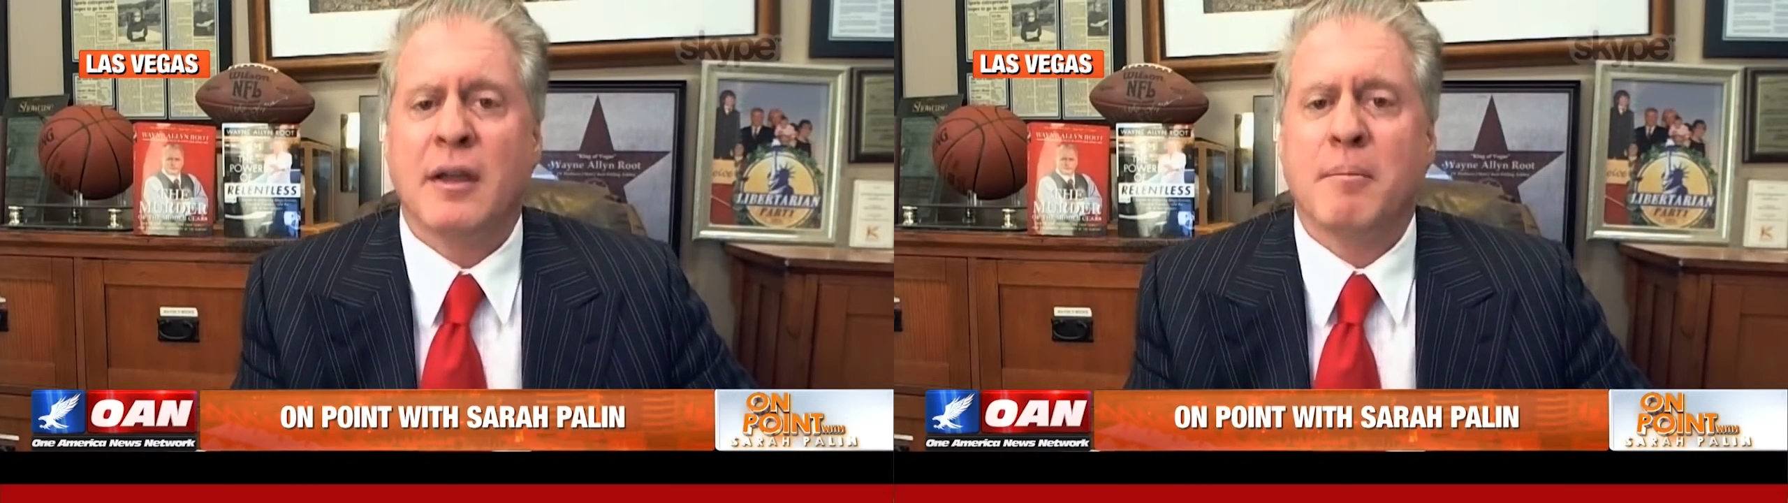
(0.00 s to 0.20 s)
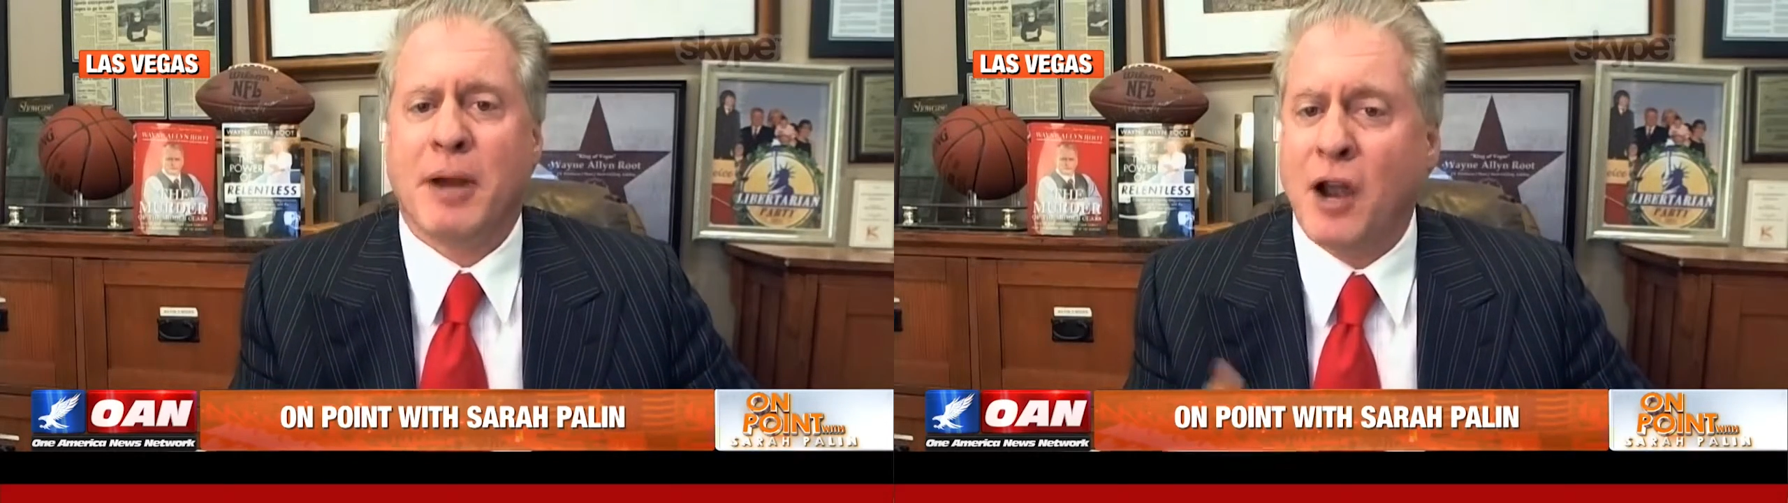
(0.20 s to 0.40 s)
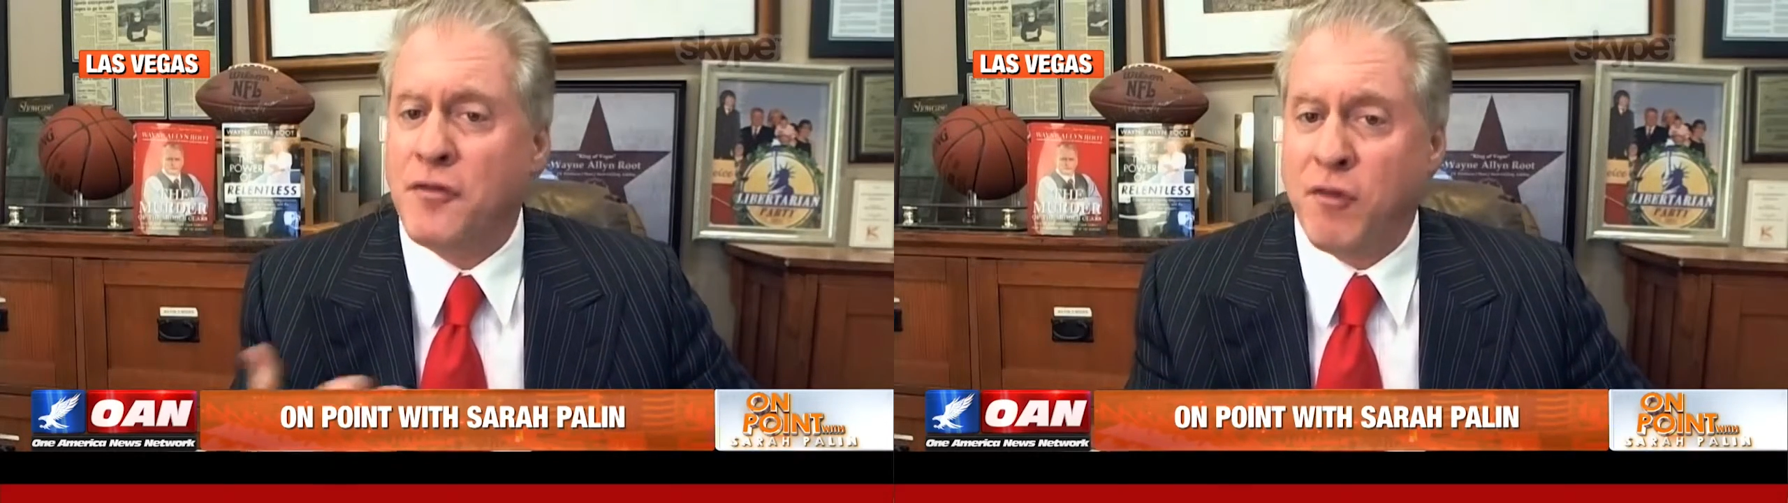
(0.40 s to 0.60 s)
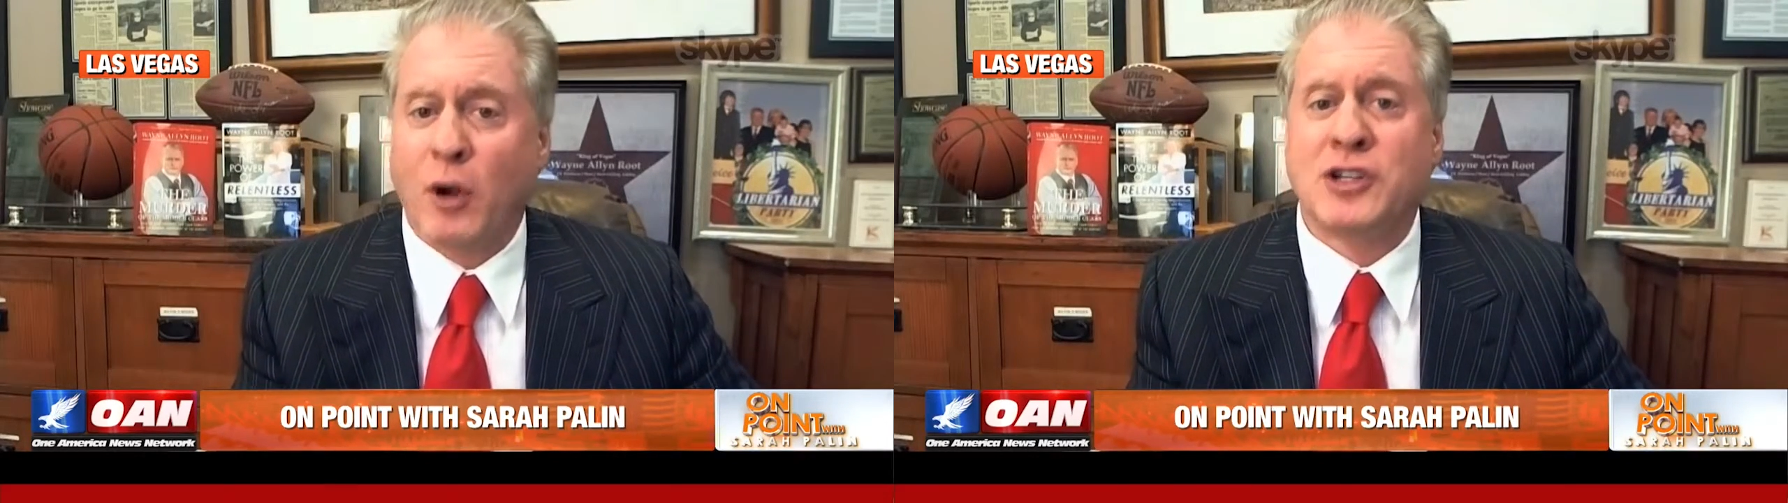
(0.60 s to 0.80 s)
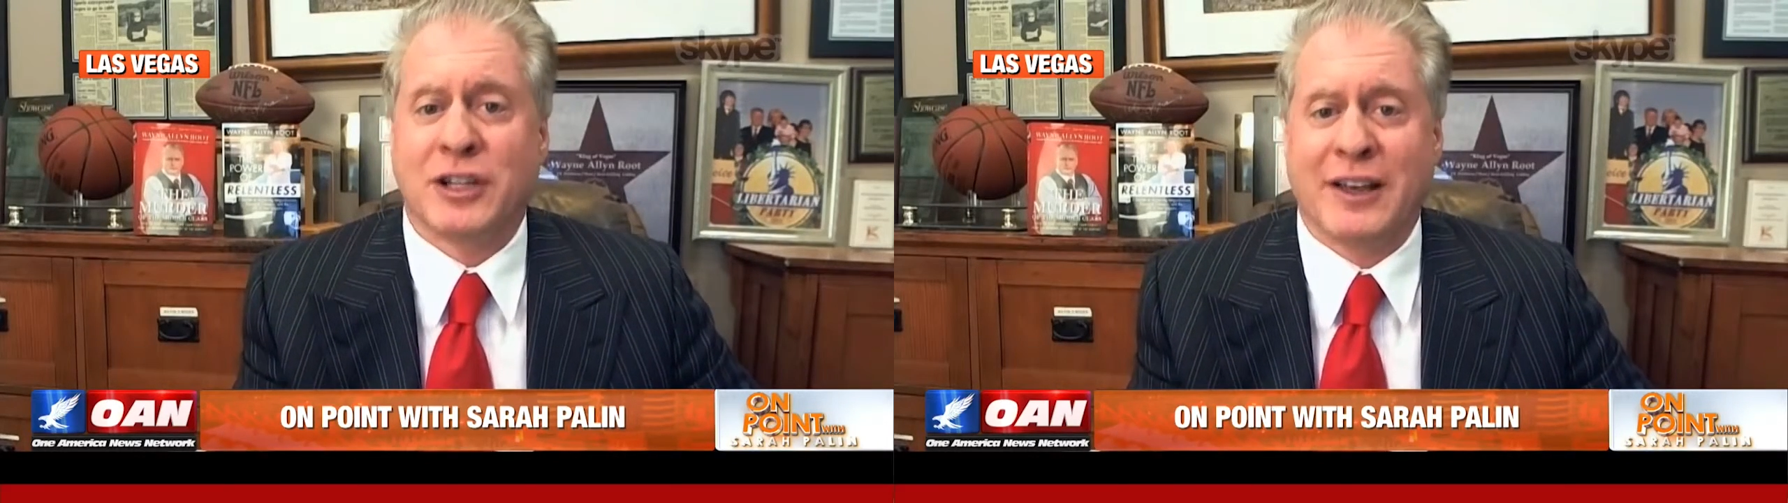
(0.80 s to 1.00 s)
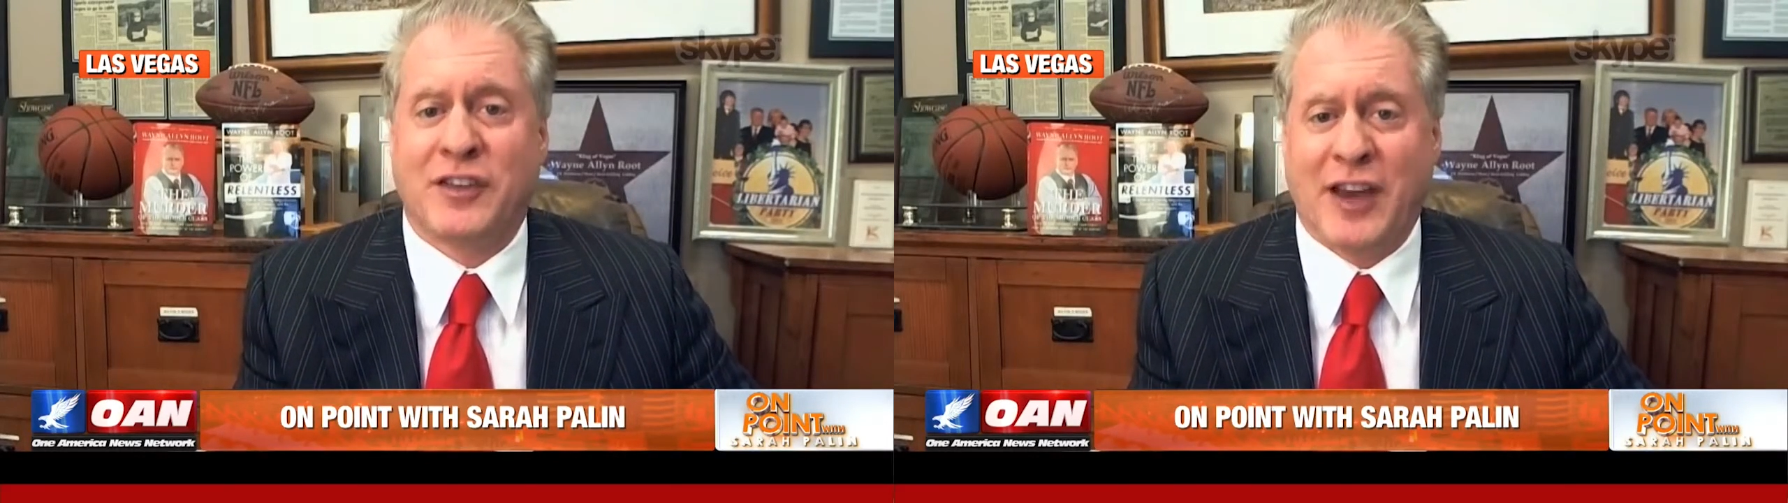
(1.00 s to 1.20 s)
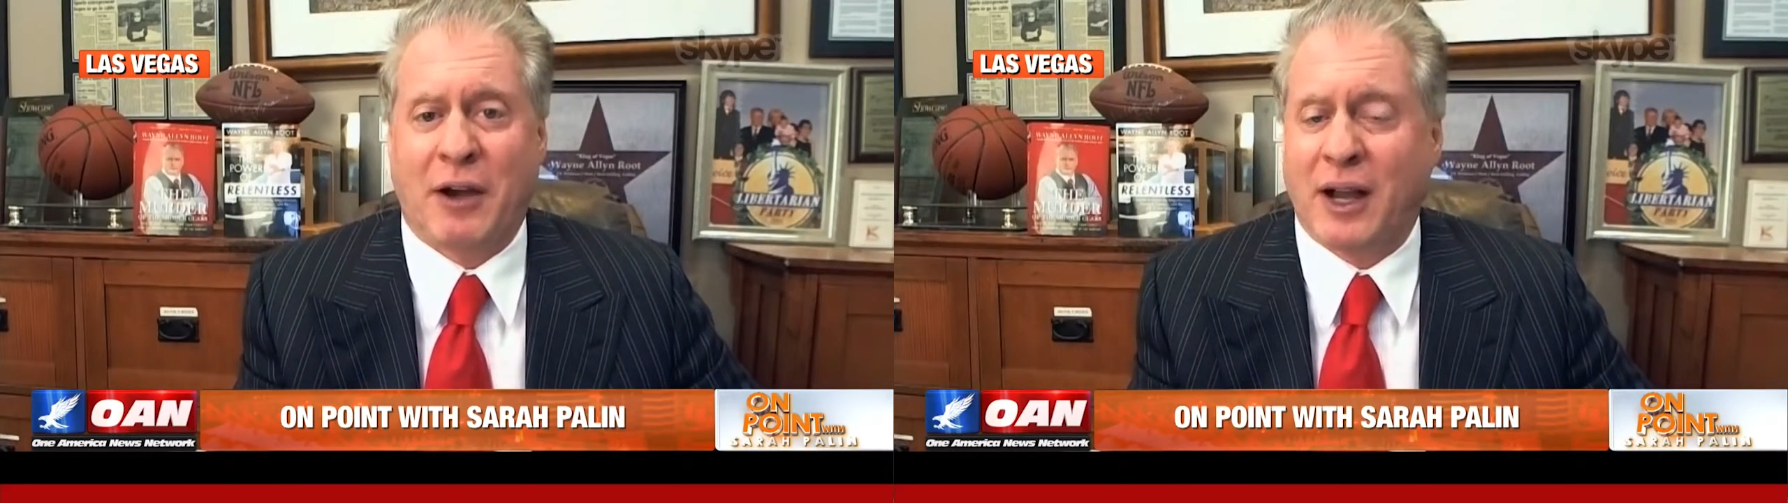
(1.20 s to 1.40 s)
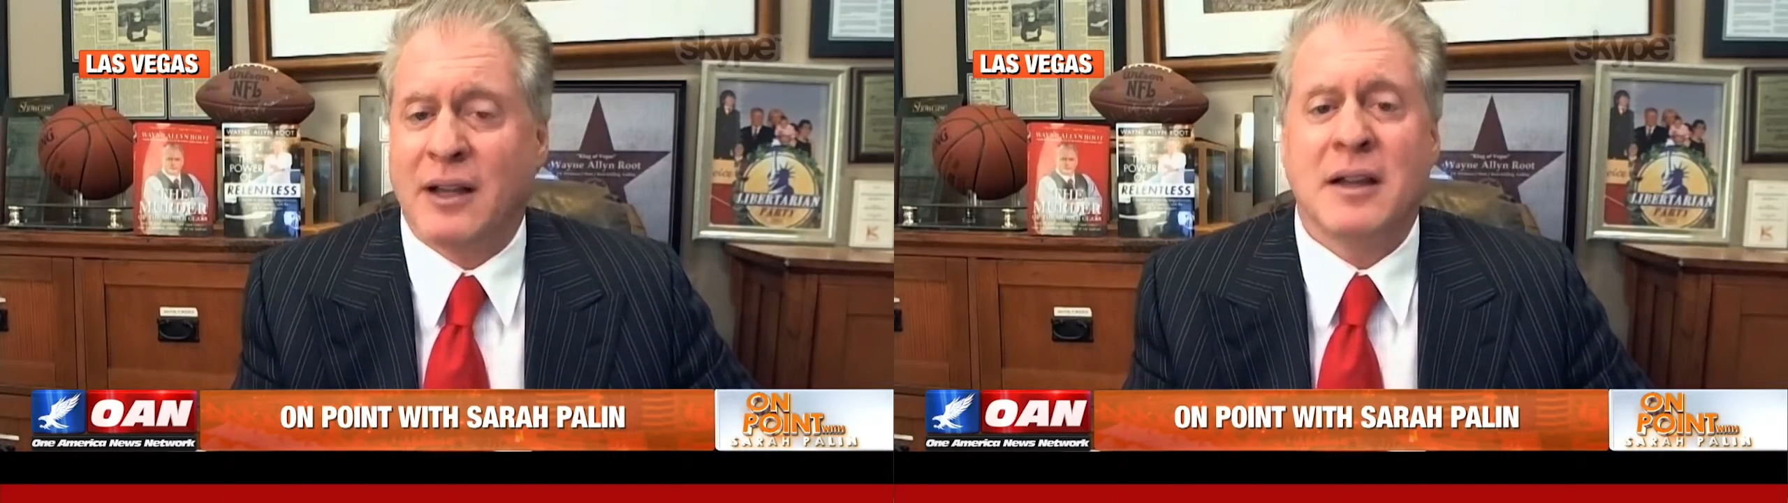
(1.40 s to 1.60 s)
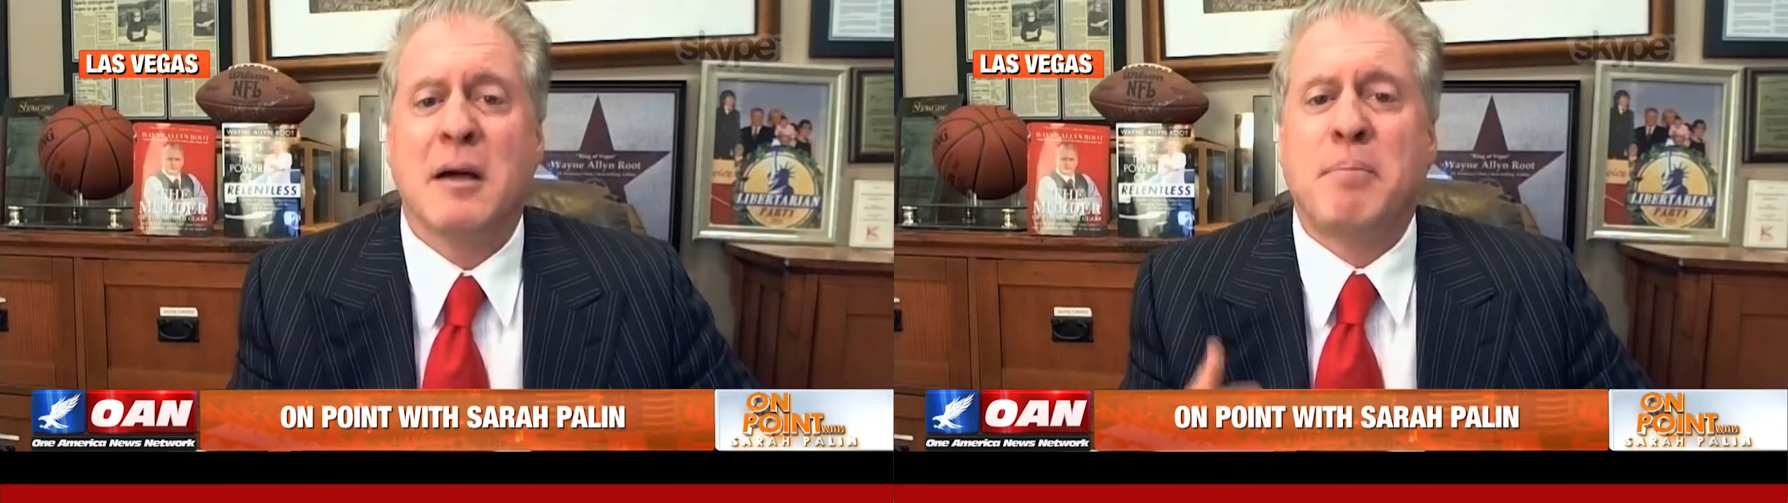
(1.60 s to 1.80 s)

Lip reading: but unfortunately, Sarah,